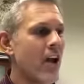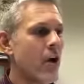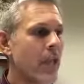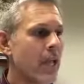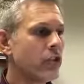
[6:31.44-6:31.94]

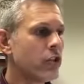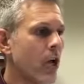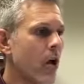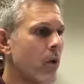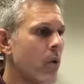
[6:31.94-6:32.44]
Okay,
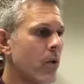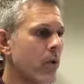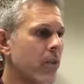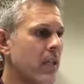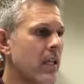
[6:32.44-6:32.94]
so
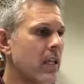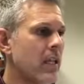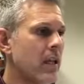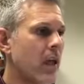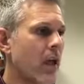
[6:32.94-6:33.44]

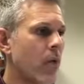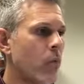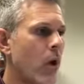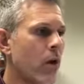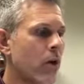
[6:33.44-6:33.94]

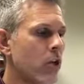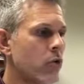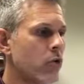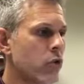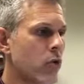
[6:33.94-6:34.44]
what are
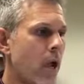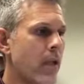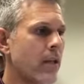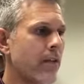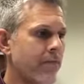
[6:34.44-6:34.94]
you
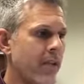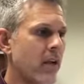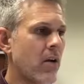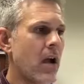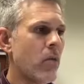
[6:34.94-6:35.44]
trying to
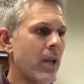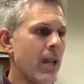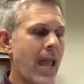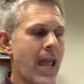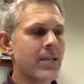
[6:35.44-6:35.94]
figure out
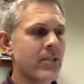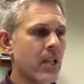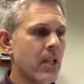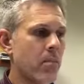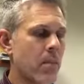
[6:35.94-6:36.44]
when
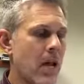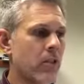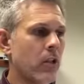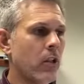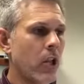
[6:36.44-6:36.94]
asking
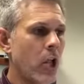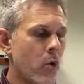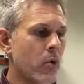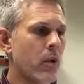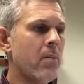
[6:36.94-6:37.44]
about the
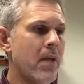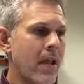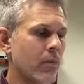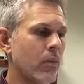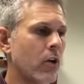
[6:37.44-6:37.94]
loan
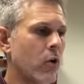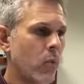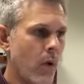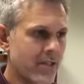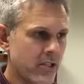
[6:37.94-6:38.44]
amount
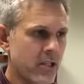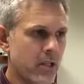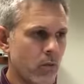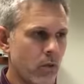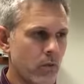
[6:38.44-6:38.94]
requested?
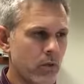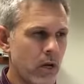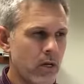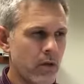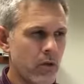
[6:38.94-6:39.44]
What are we
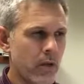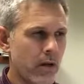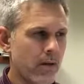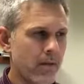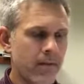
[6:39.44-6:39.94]
trying to do there?